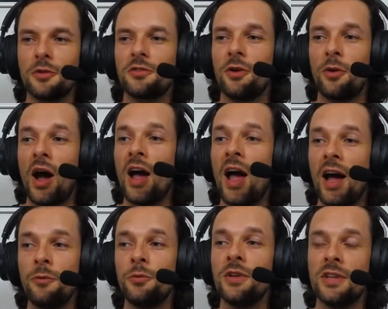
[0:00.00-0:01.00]
So I
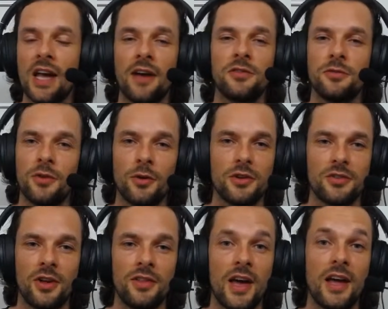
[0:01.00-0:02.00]
really have to focus
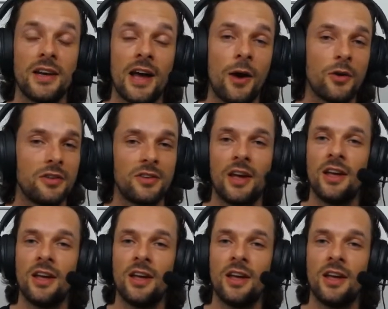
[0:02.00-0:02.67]
on that now, because